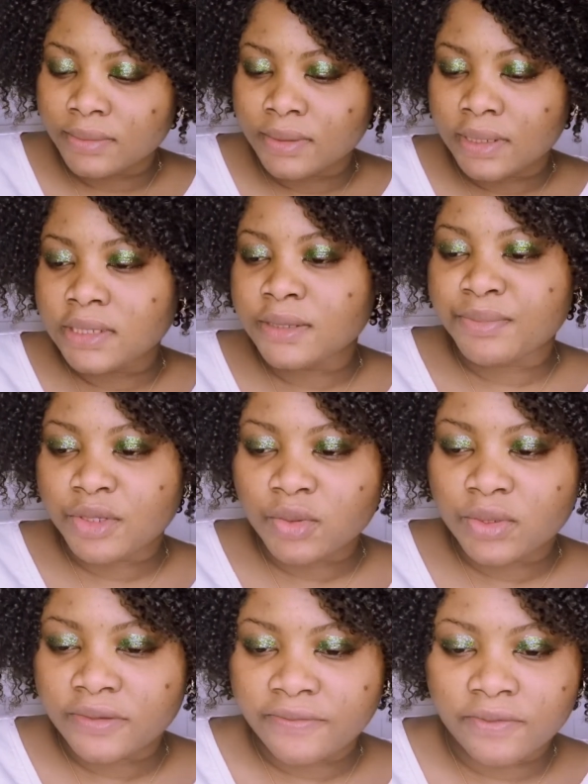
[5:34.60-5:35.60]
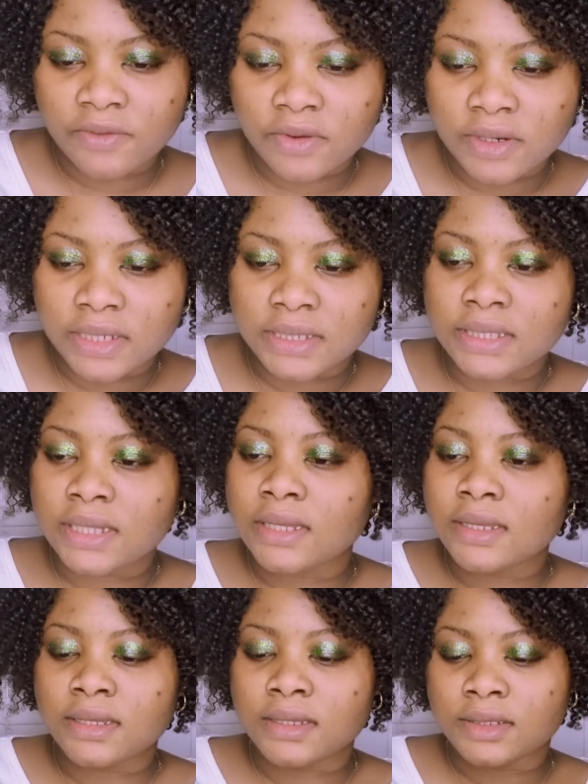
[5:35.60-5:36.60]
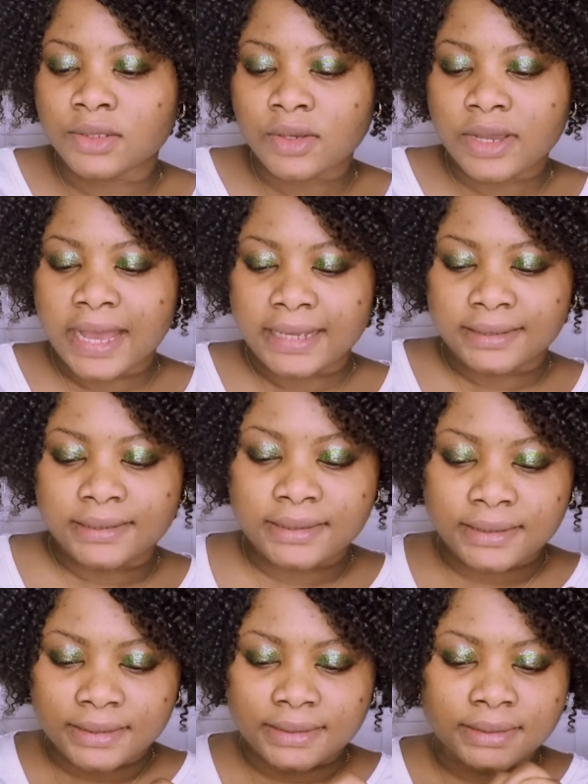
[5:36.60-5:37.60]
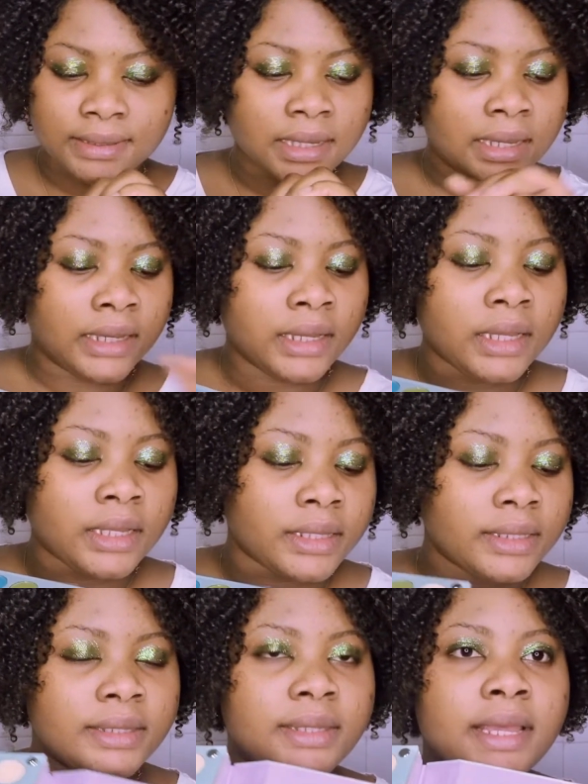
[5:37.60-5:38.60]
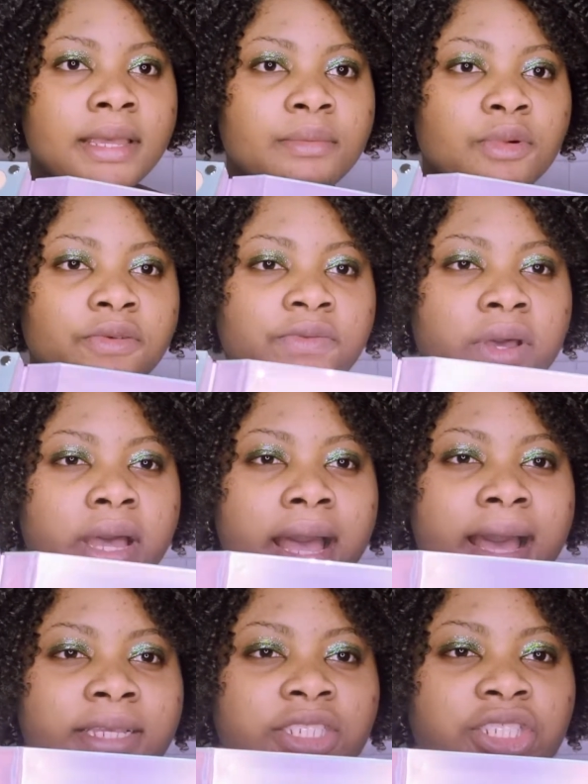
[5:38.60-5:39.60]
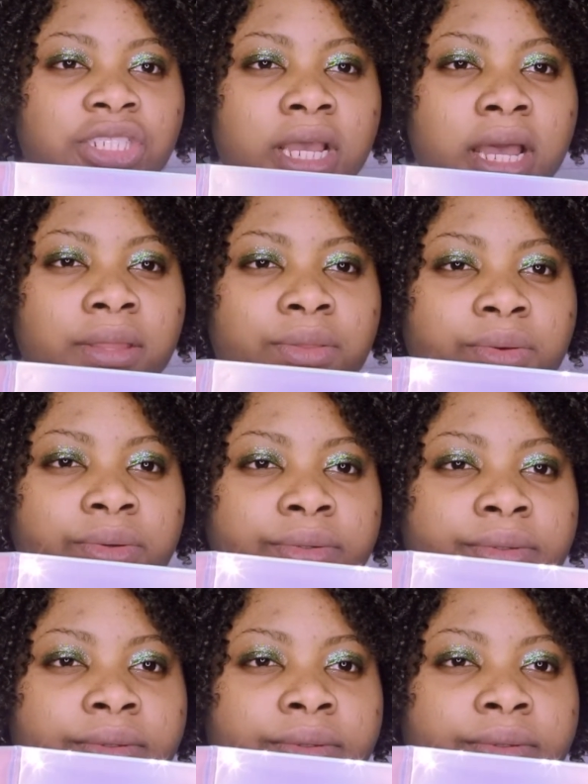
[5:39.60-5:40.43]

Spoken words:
It's beautiful, honestly. So guys, this is the name of the eyeshadow.